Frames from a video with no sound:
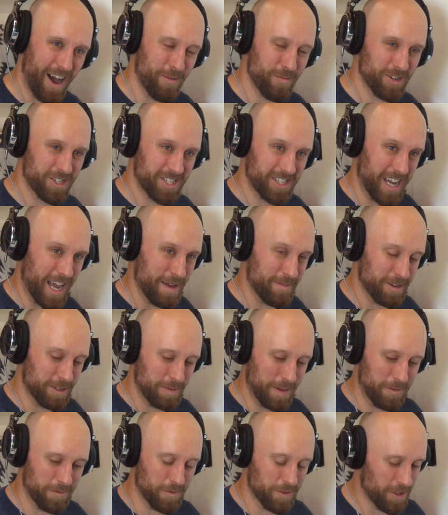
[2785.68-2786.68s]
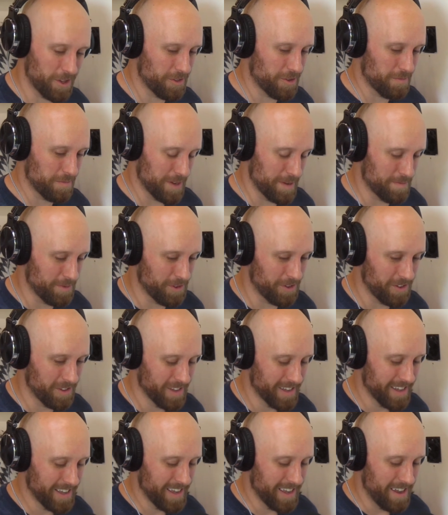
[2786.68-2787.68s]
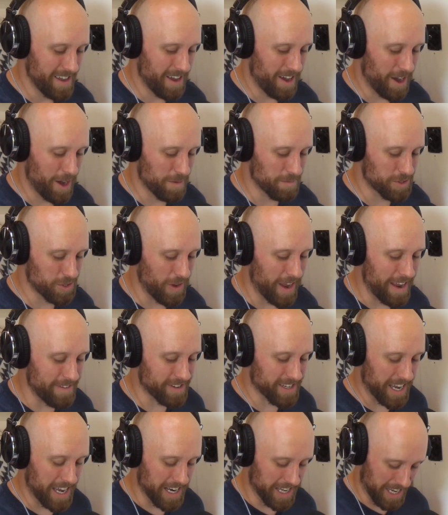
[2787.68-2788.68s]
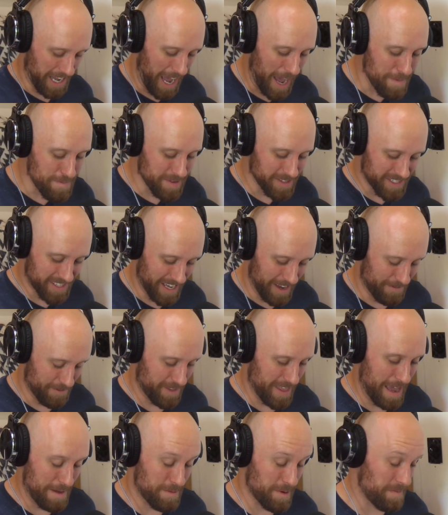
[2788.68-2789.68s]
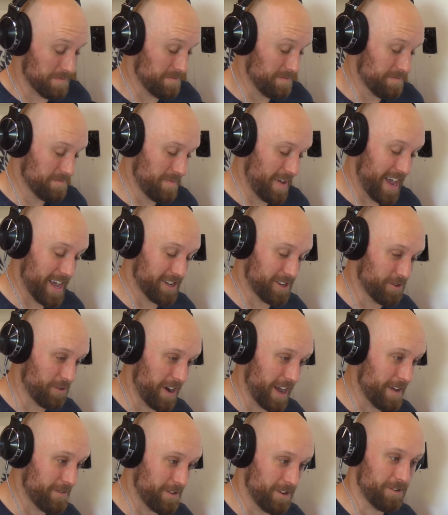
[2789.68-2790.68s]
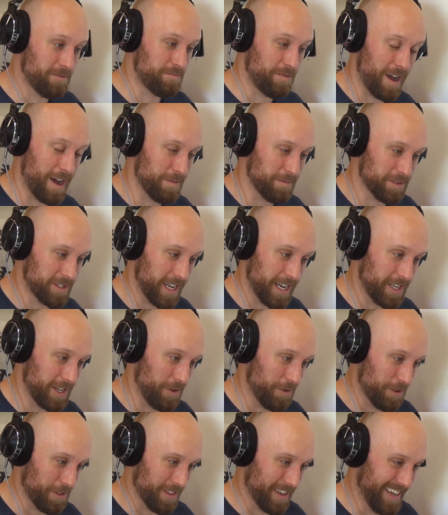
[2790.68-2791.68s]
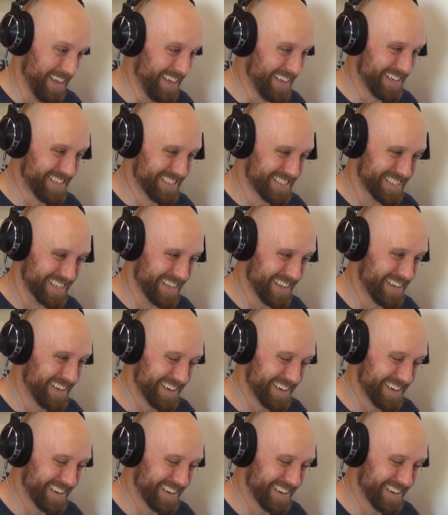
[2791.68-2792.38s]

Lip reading: much time I spend with other people. So I have to kind of compensate for that. But man, do I have no problem saying no to things.